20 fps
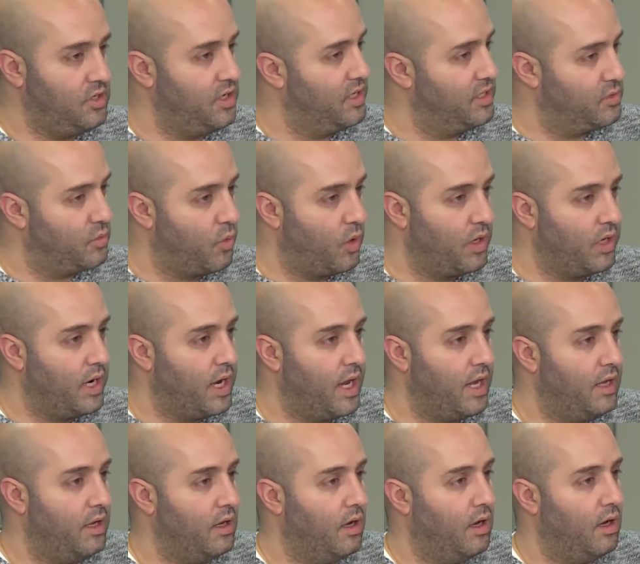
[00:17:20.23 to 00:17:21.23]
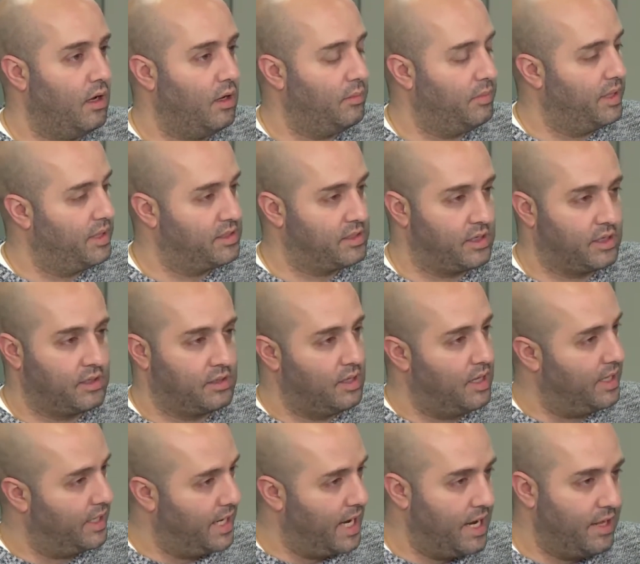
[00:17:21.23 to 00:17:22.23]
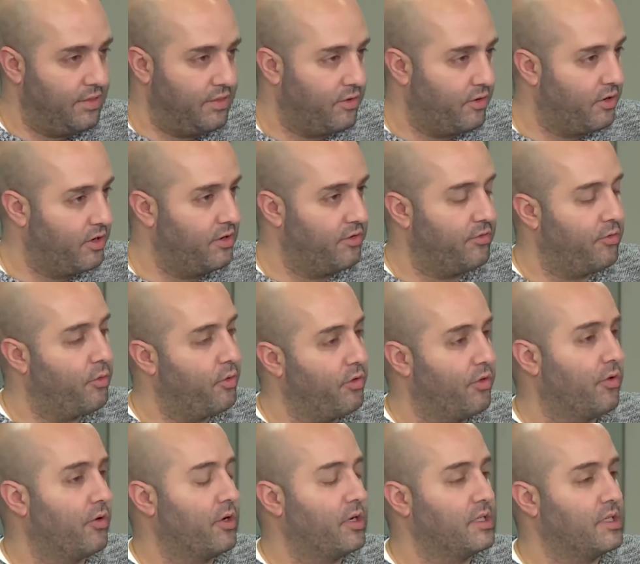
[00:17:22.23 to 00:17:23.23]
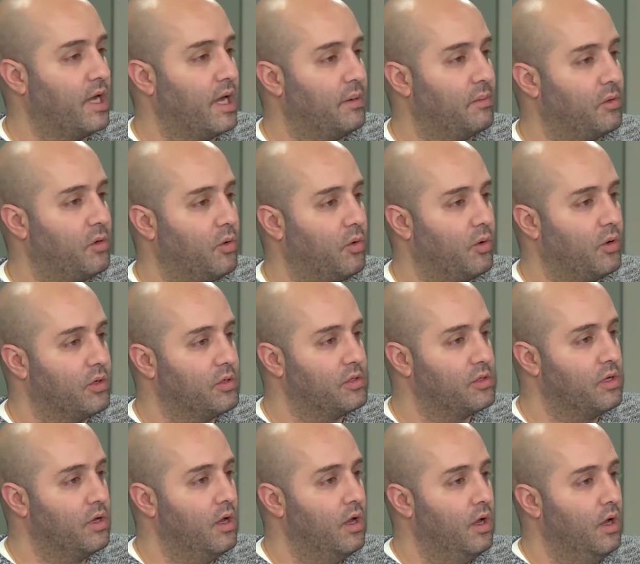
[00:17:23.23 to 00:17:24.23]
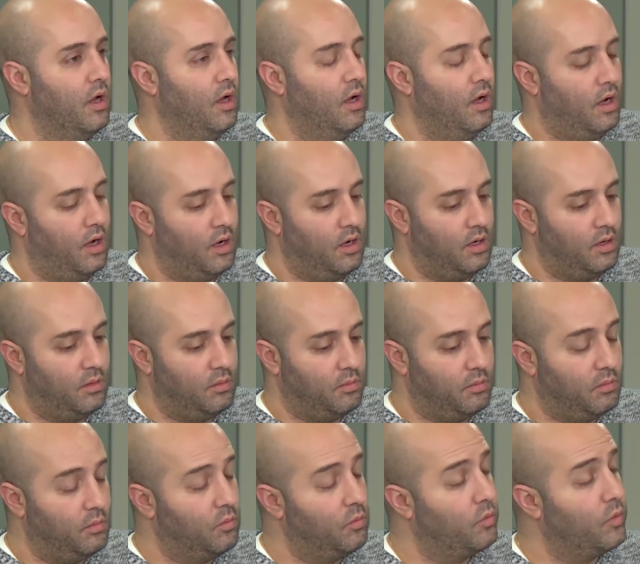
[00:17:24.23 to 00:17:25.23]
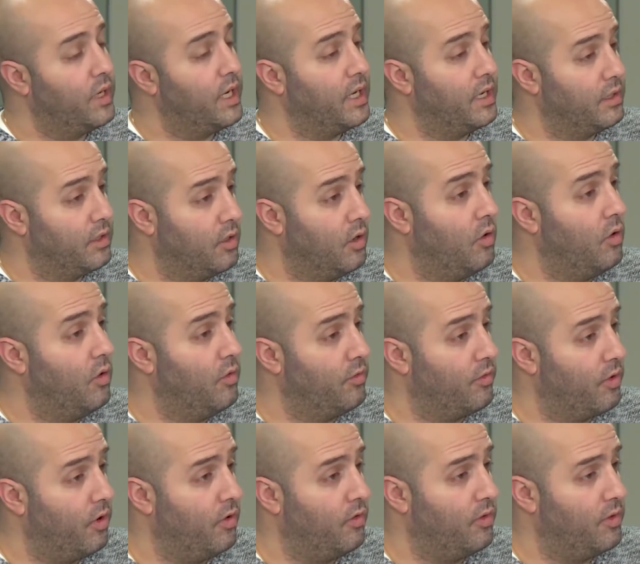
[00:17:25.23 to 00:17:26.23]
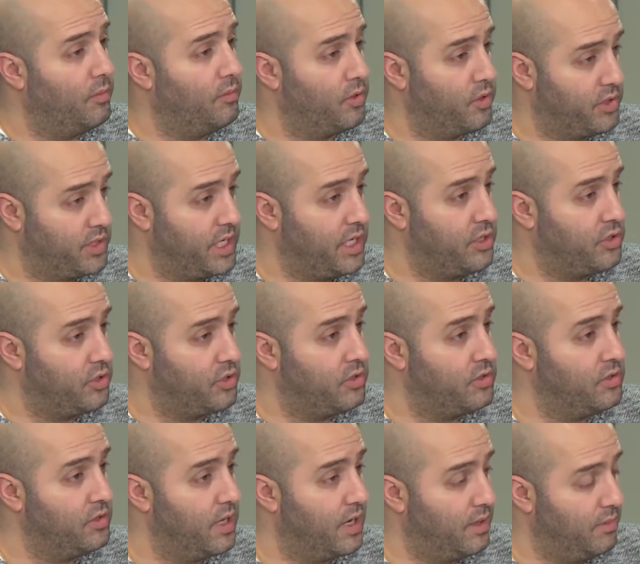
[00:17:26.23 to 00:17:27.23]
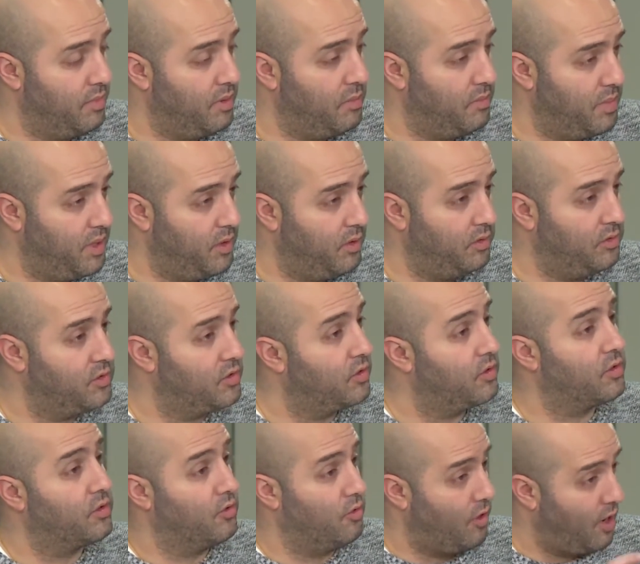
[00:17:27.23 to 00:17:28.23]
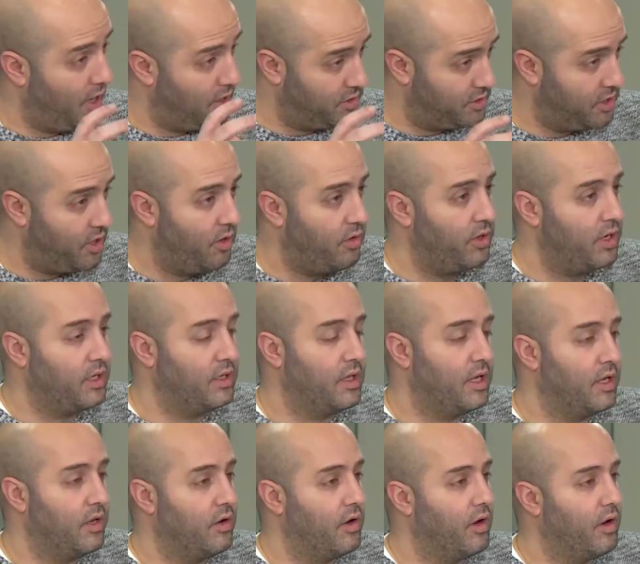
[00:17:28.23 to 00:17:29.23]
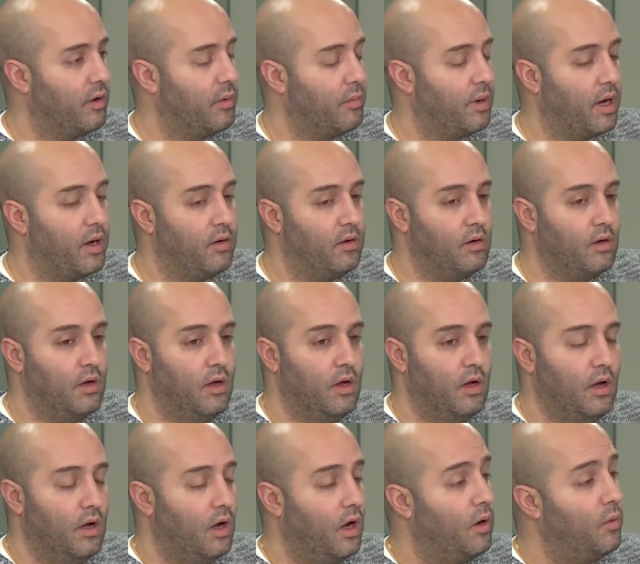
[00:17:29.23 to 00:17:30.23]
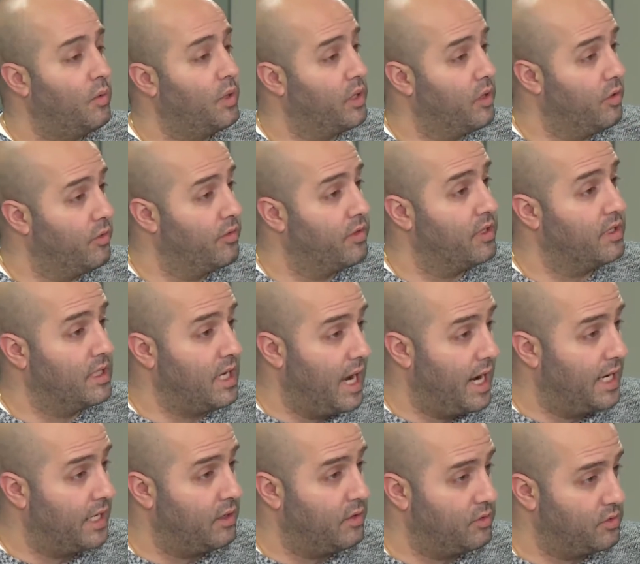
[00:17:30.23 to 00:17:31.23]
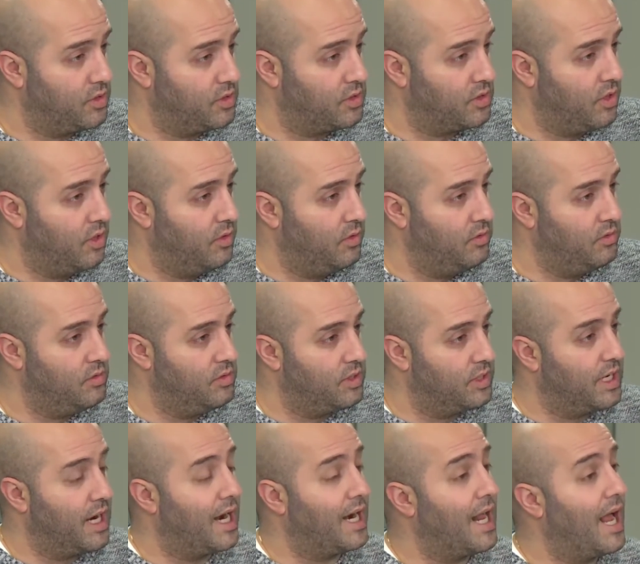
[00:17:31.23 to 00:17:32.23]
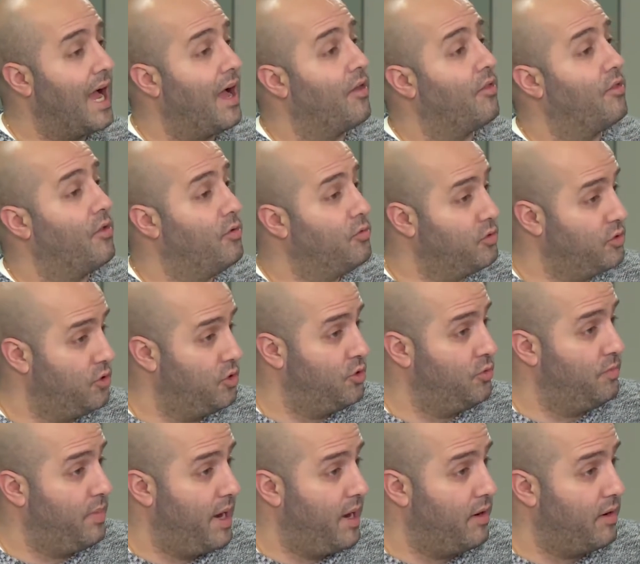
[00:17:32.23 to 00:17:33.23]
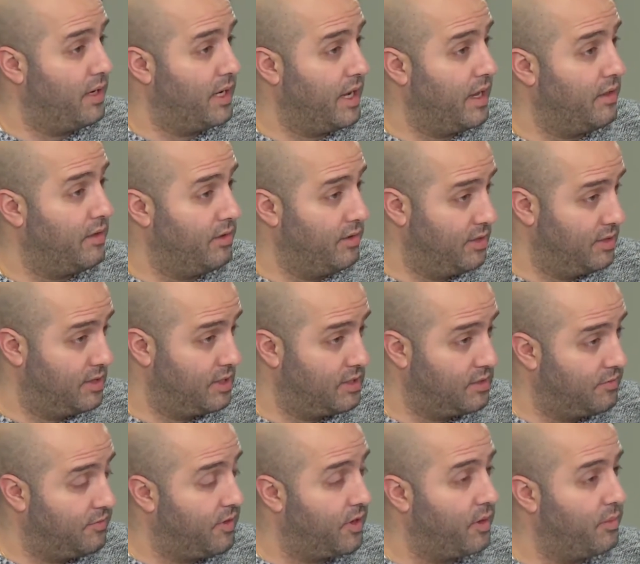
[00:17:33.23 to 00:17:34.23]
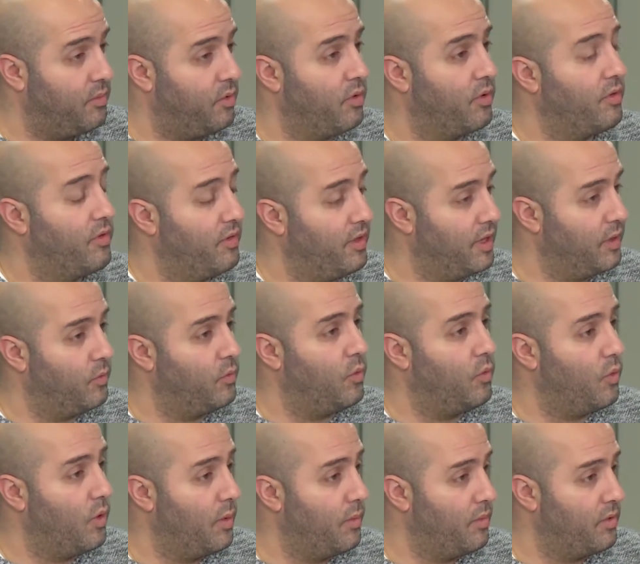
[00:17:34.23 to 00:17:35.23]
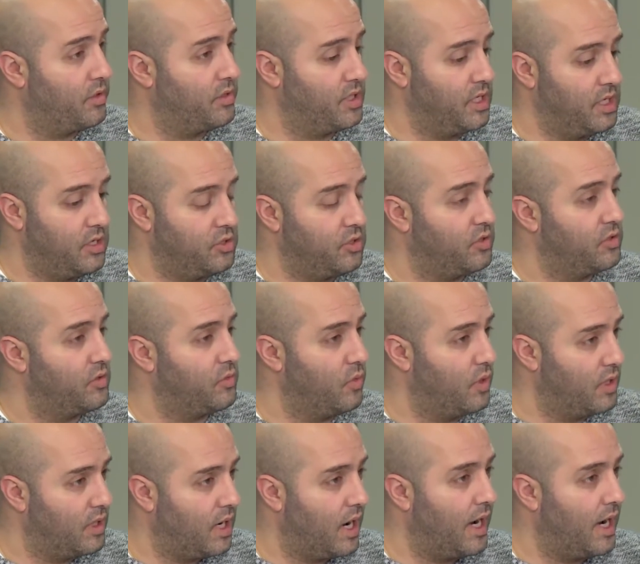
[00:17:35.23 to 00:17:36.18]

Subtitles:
it's one day, basic like 8:30 to 4:30 type course. We go over all the procedures that could be billed, so the cross-coding that you hear about. We go over the diagnosis codes and kind of how those two pair together, because that's a very important thing. Well, what procedures and what diagnoses.